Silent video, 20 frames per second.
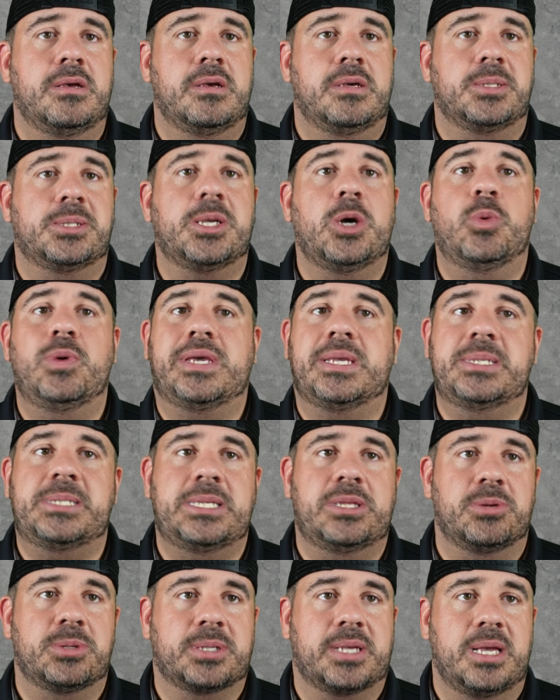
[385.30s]
so we can see
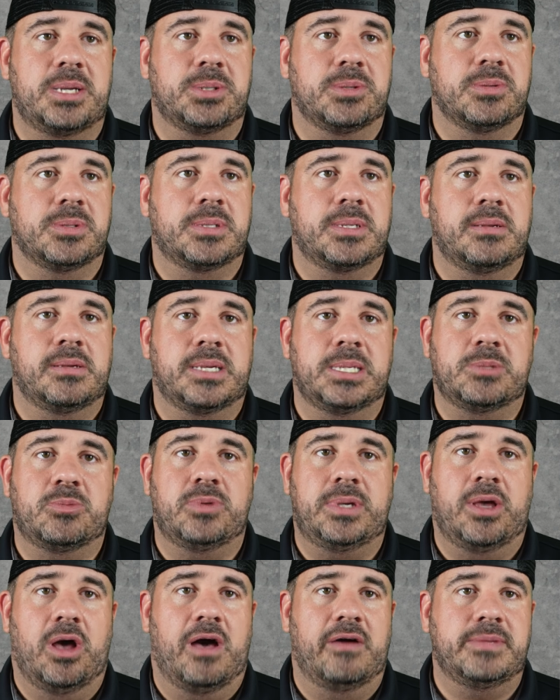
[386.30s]
their schedules because
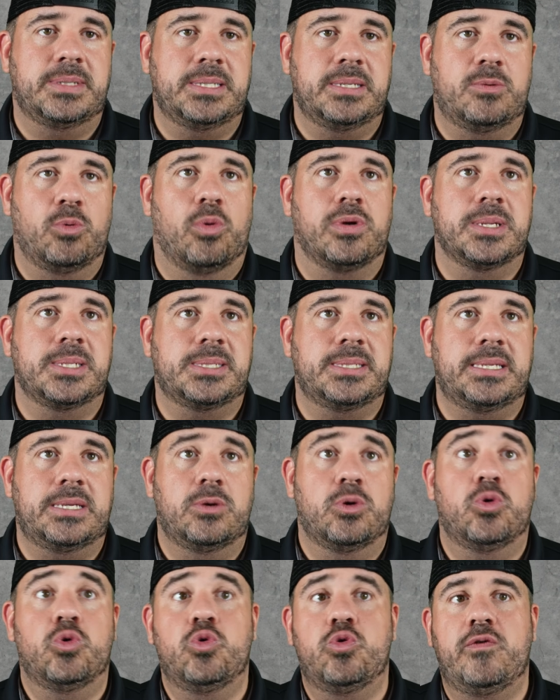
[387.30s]
we obviously want to see
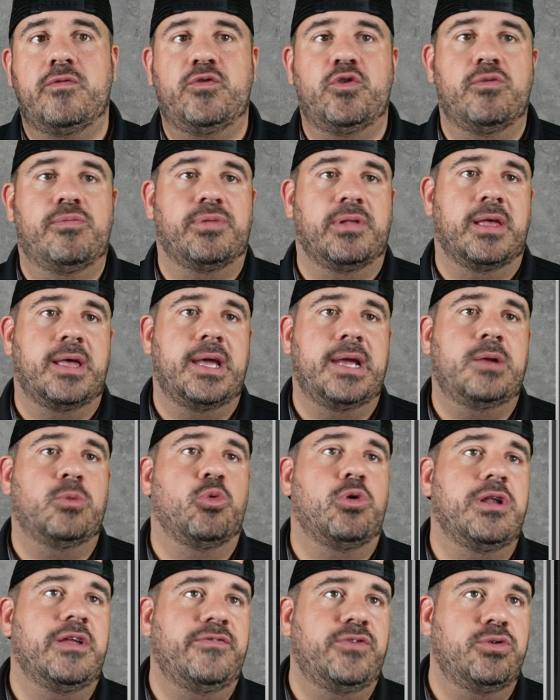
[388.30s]
who have you played,
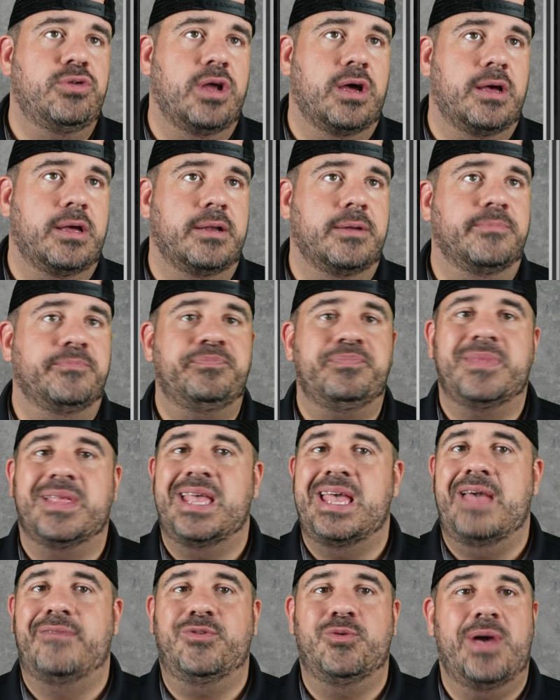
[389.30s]
what have you done,
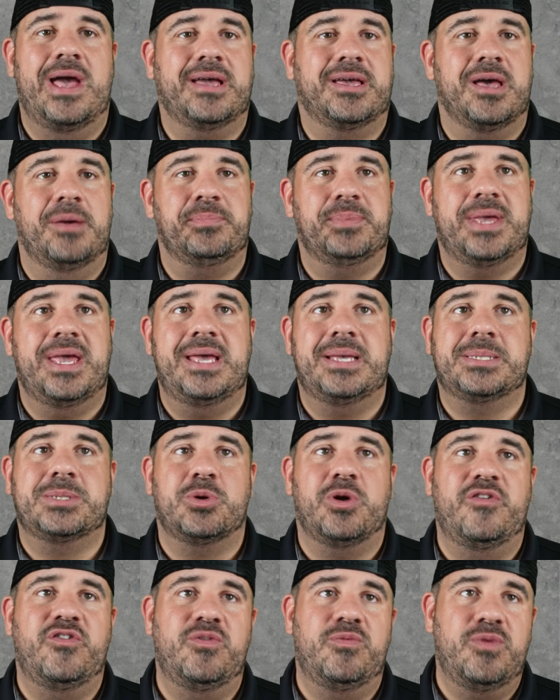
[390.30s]
have you had cupcakes, or
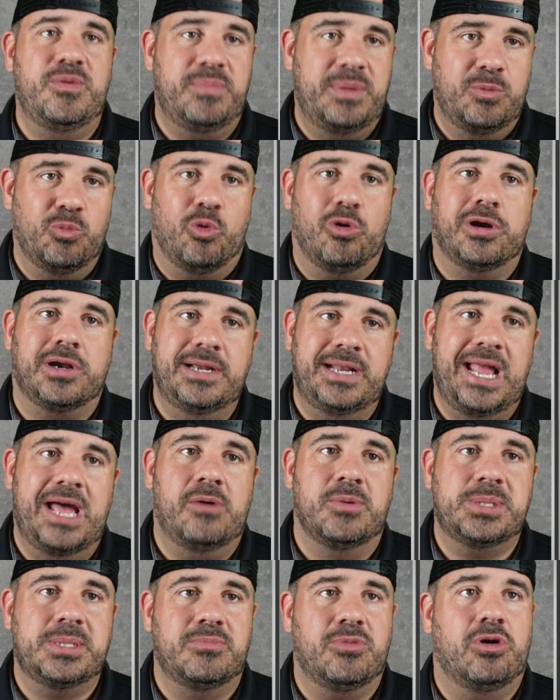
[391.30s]
have you been working out
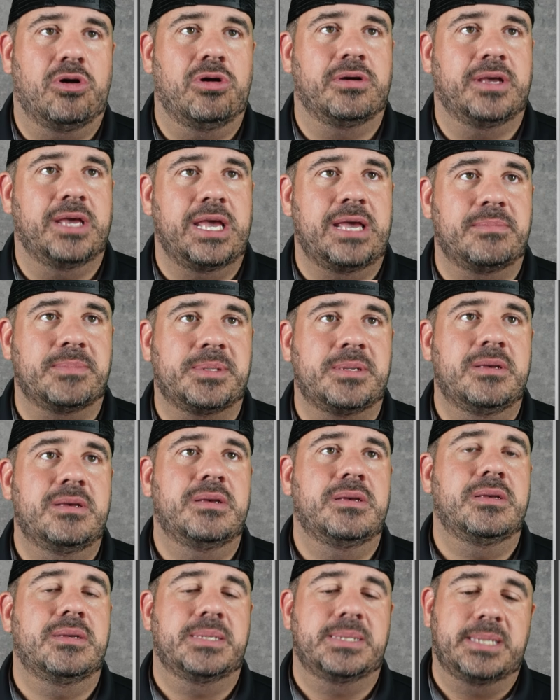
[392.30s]
with some hard games?
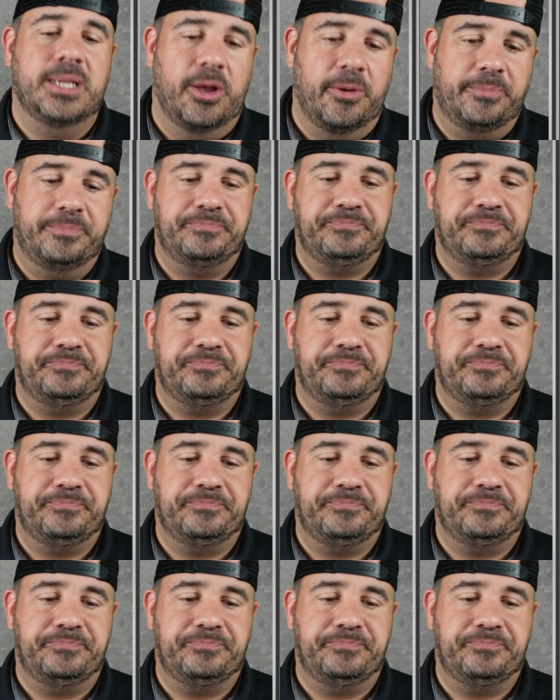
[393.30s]
So